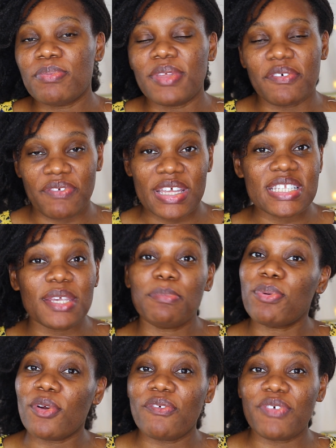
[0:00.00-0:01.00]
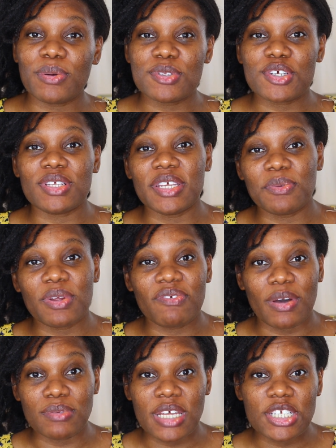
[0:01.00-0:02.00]
The Fenty Pro Filter Liquid
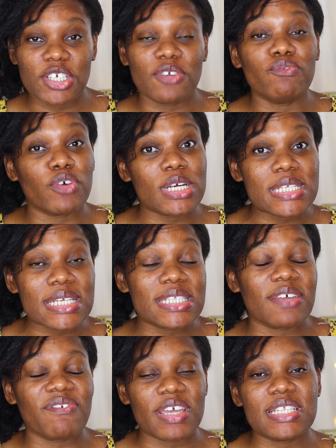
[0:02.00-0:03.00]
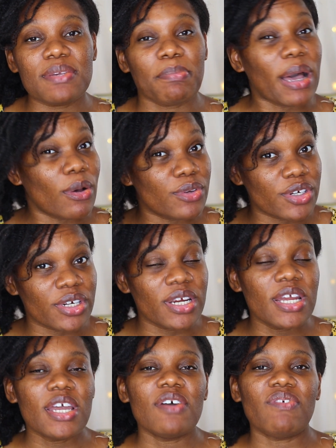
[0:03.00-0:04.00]
Foundation versus the Fenty Powder
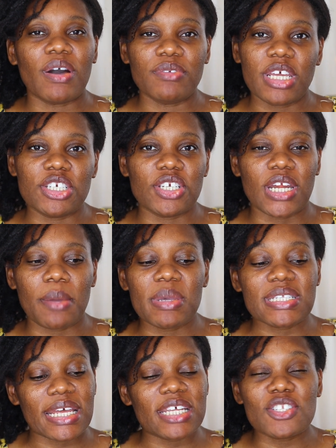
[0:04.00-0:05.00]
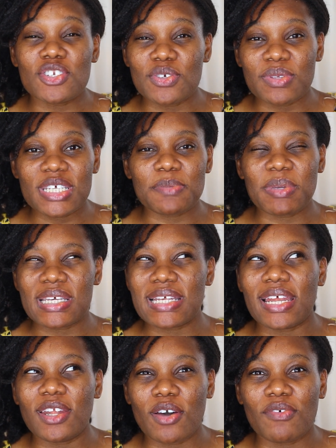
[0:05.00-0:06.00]
Foundation. I'm excited to do this because
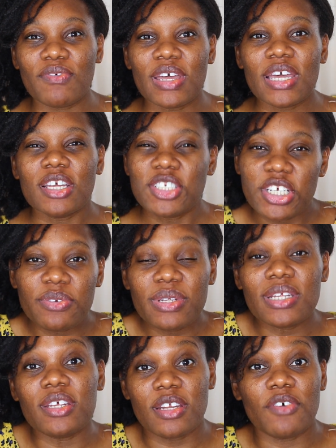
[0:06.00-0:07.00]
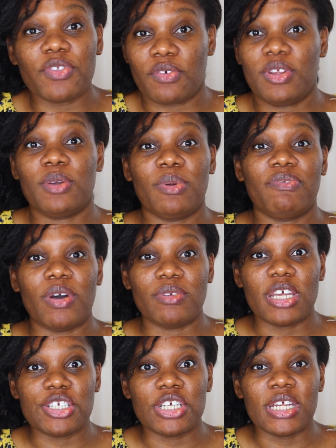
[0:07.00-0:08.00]
I genuinely love the liquid
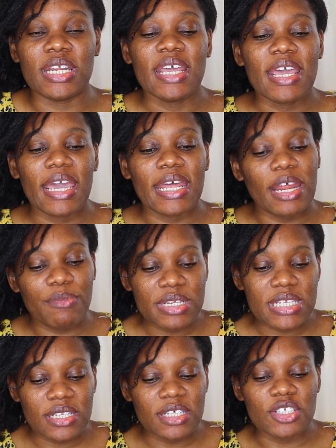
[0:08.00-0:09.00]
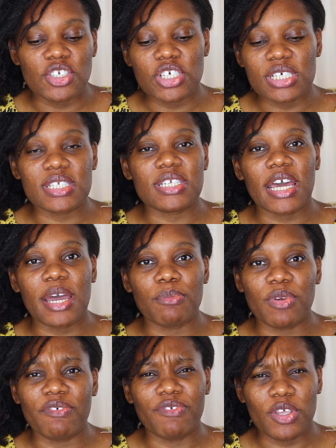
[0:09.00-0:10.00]
foundation, and I recently just
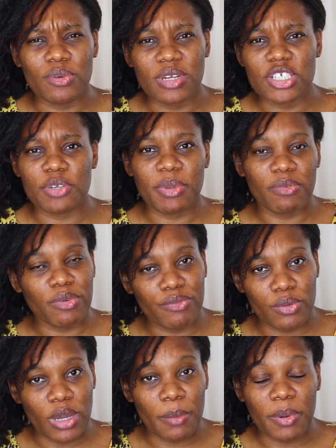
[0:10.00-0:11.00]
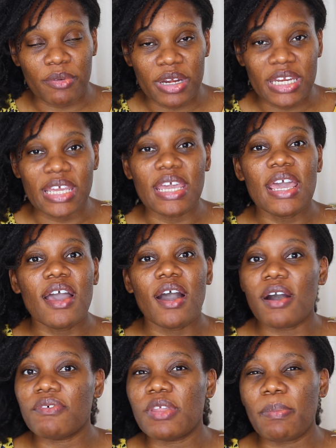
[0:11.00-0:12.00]
reviewed, there should be a review up already,
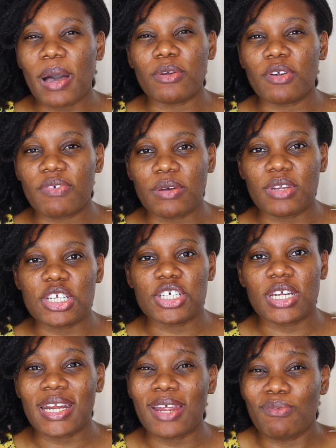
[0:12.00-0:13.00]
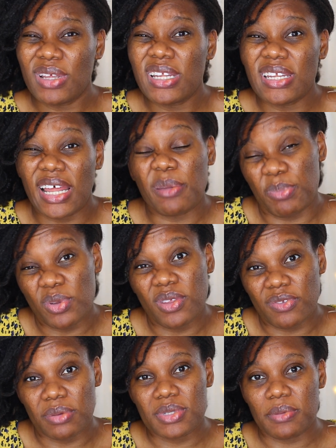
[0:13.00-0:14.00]
of the powder foundation, and I really like both of
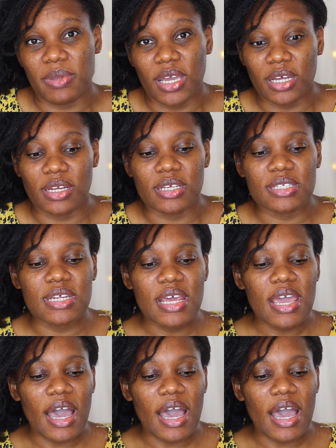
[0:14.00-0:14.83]
them, to be honest.